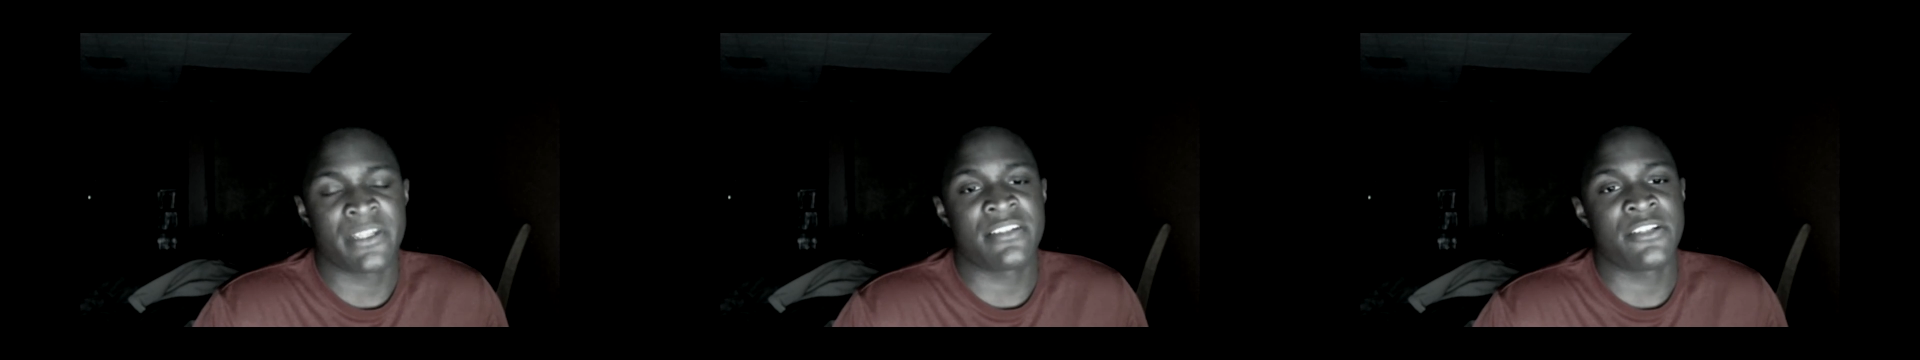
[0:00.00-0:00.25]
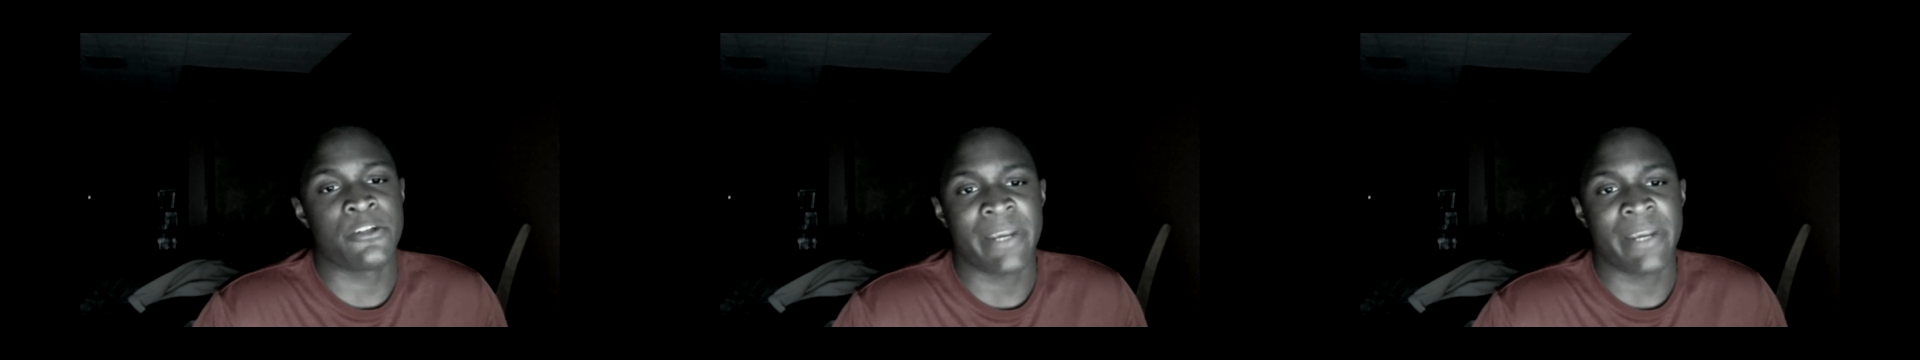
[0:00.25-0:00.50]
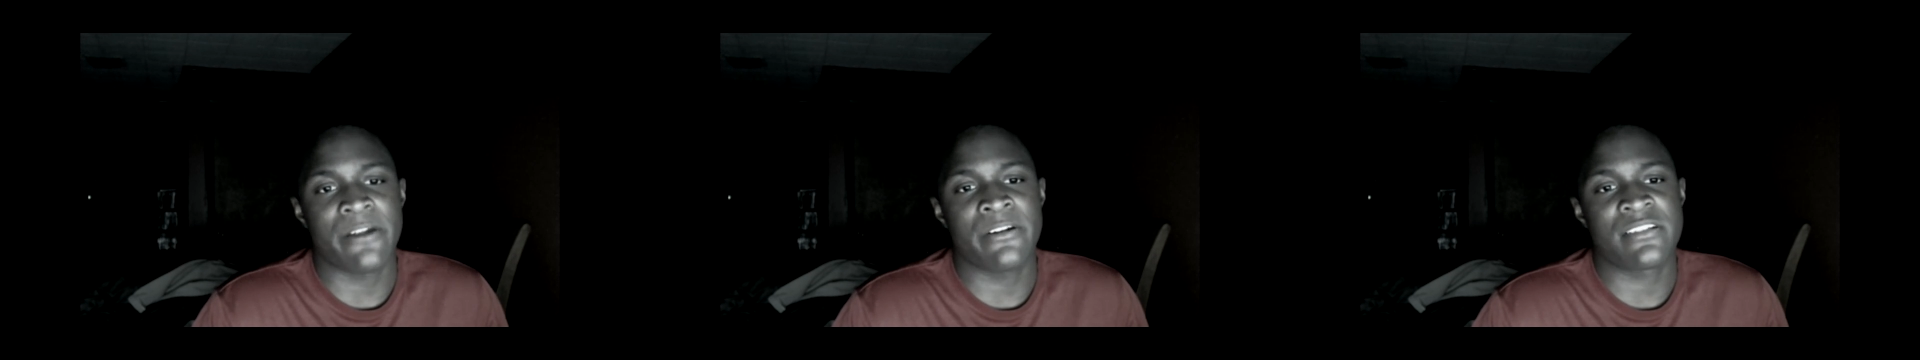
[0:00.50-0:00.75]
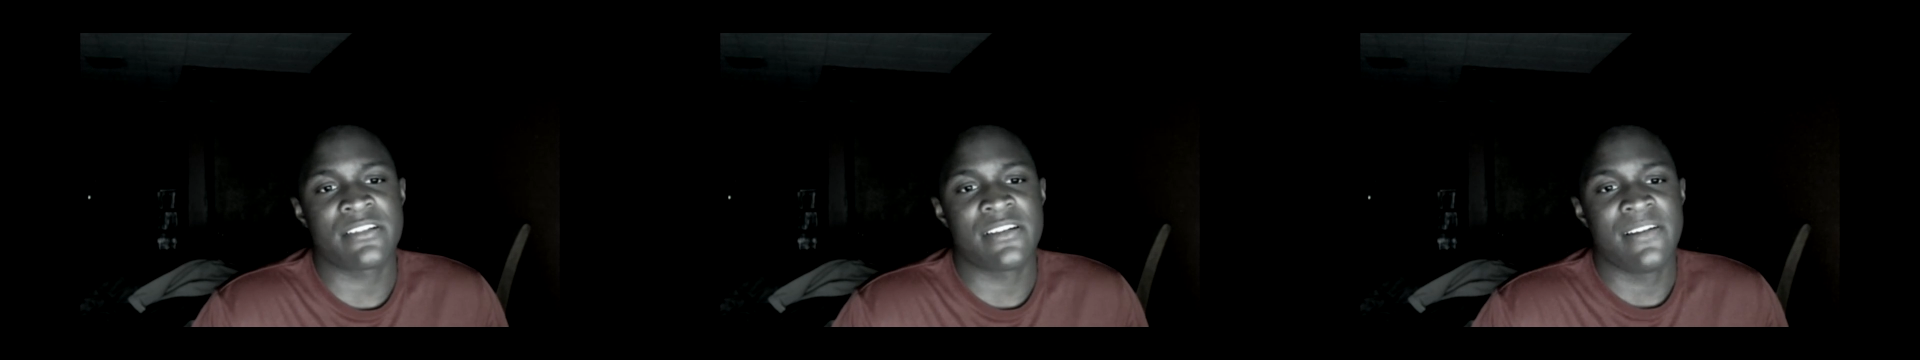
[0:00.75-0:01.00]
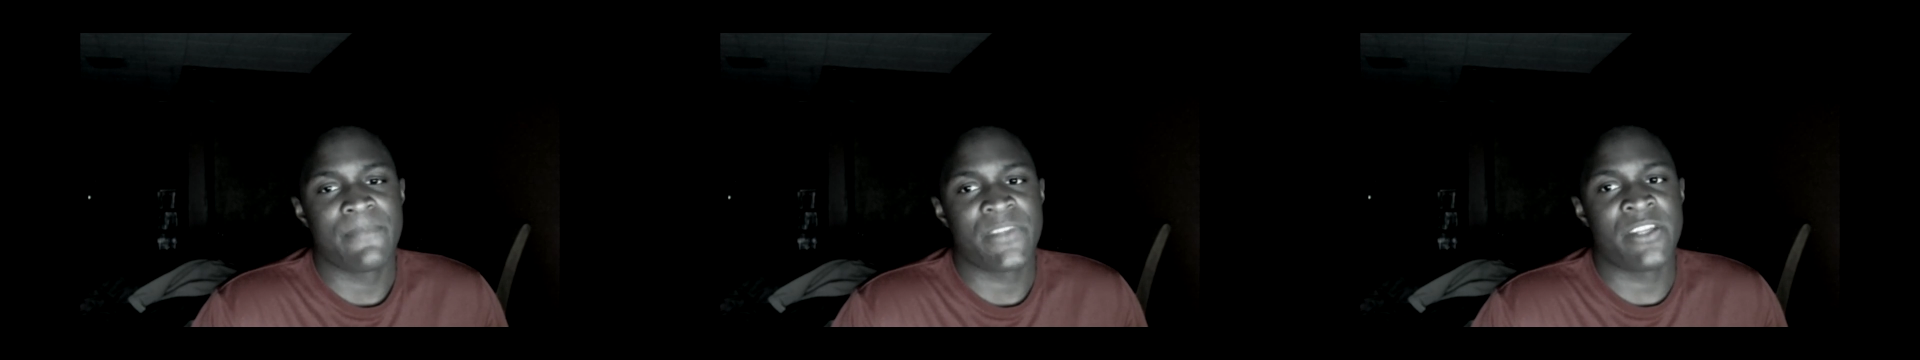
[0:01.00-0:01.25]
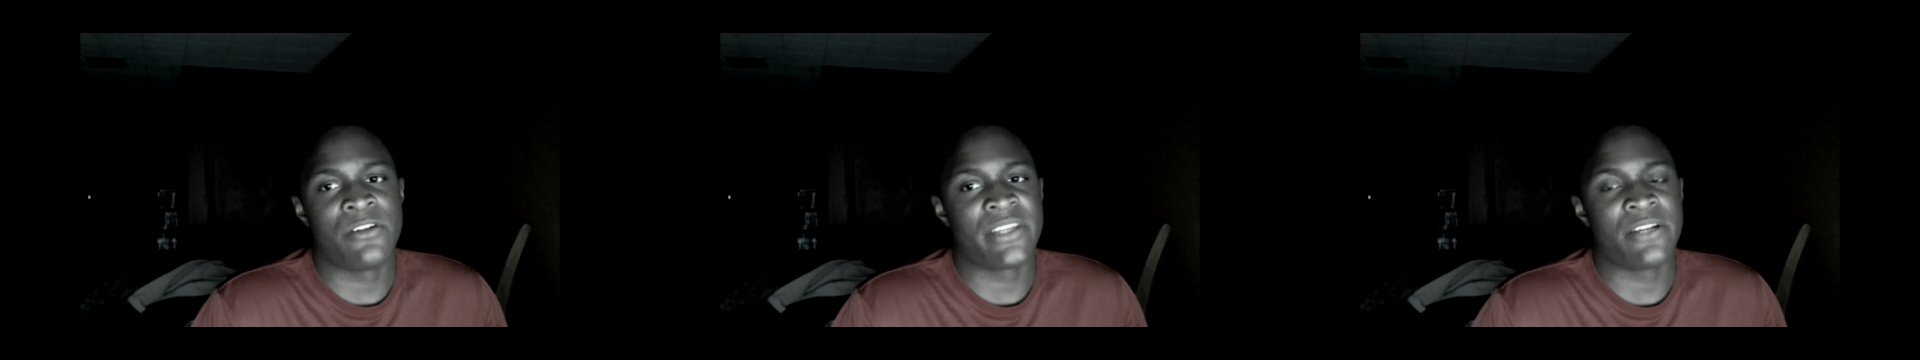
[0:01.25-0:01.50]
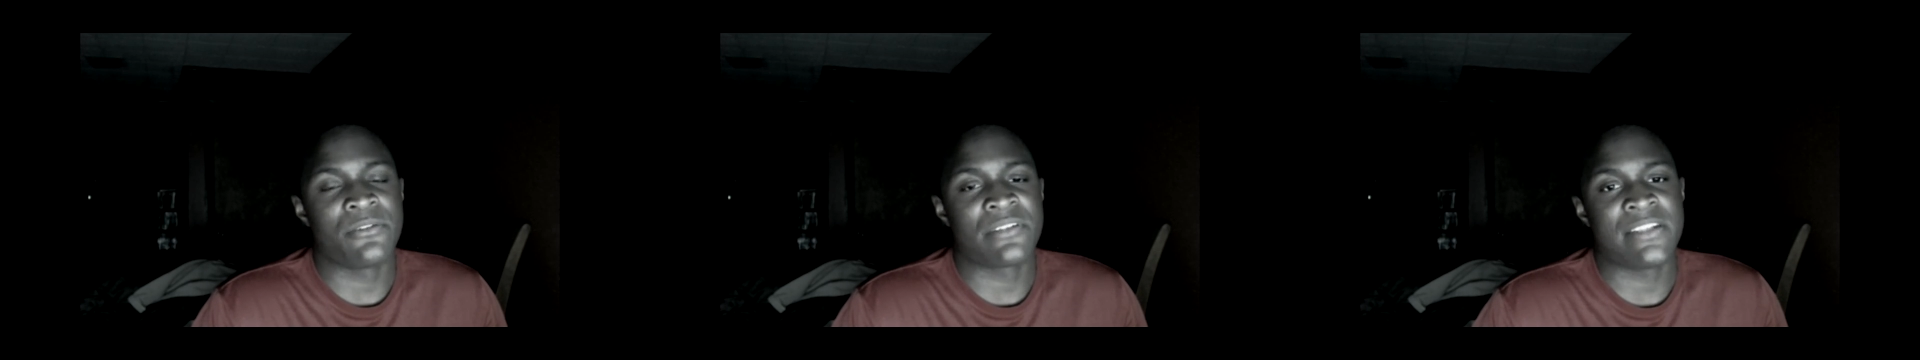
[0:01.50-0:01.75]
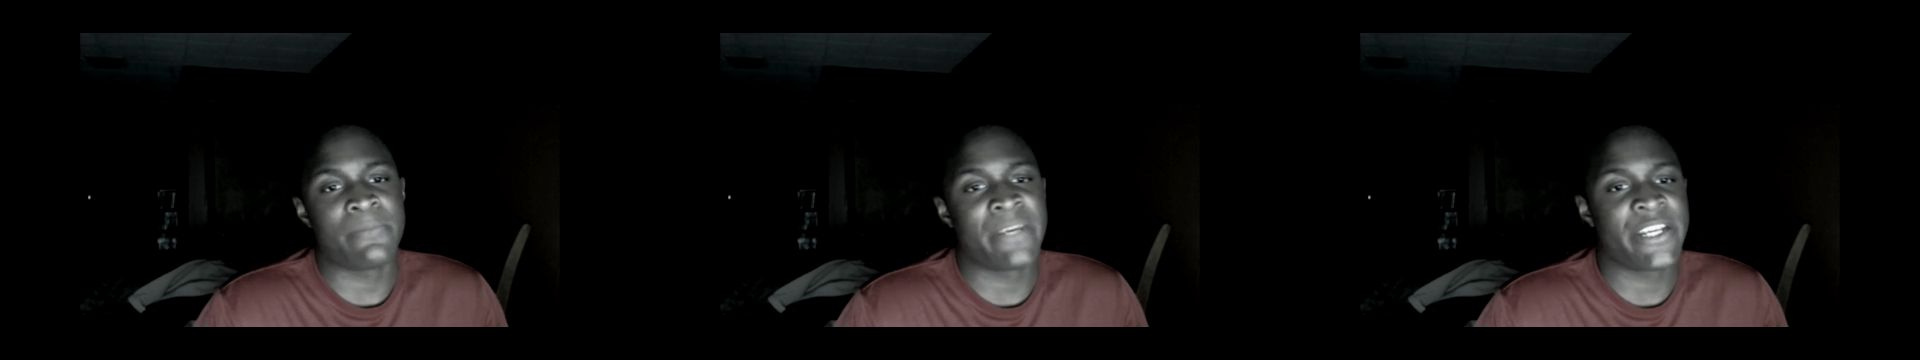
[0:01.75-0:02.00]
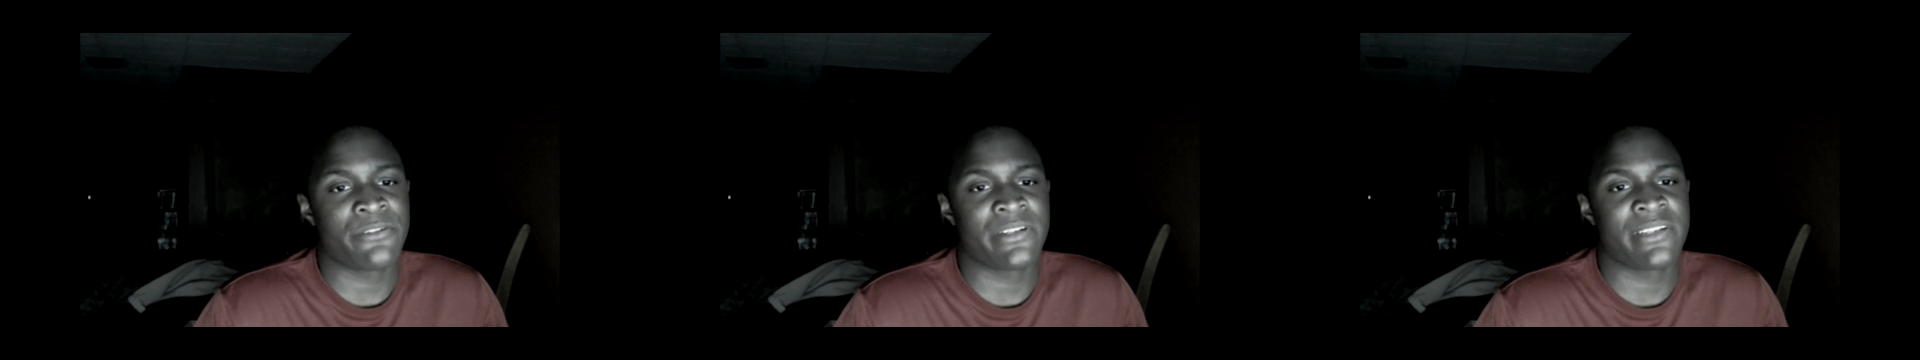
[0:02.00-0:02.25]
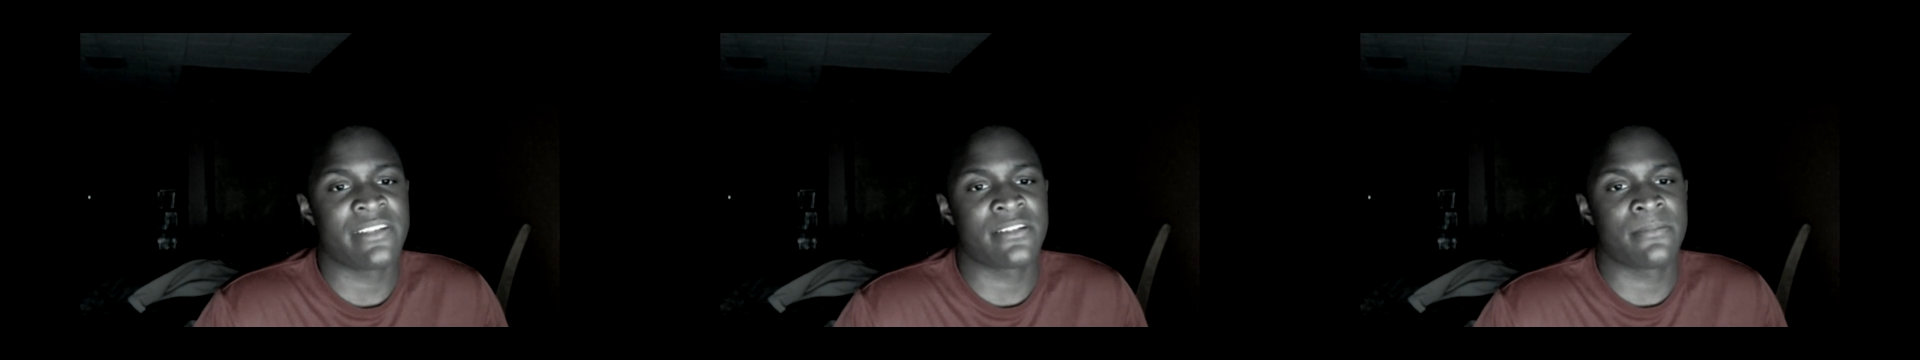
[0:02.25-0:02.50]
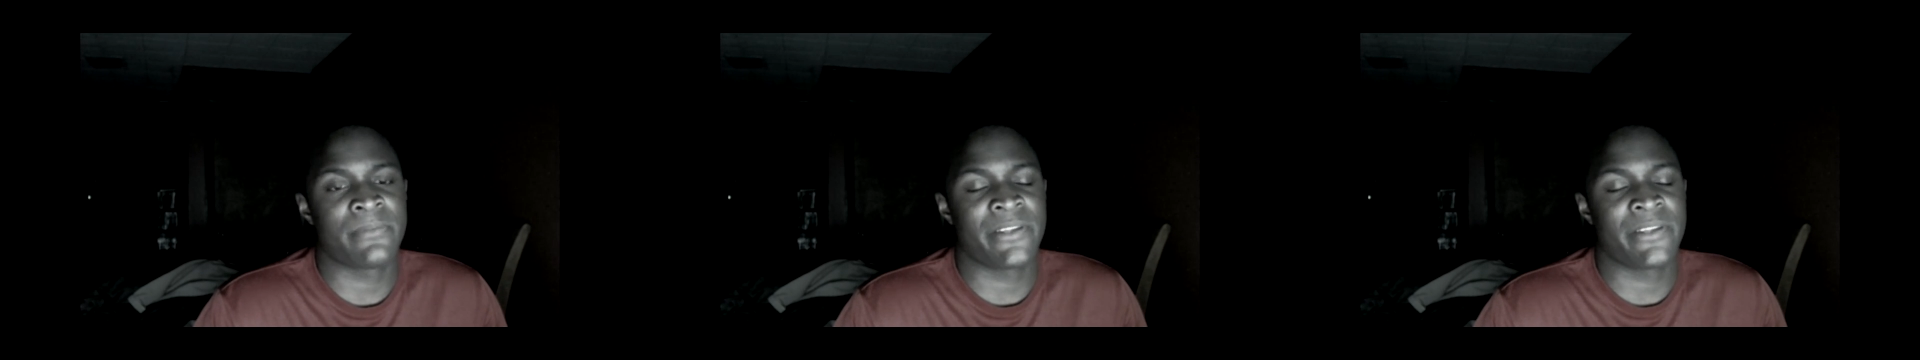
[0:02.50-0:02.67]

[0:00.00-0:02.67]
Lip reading: Because to your parents, you know, they don't see patriotism,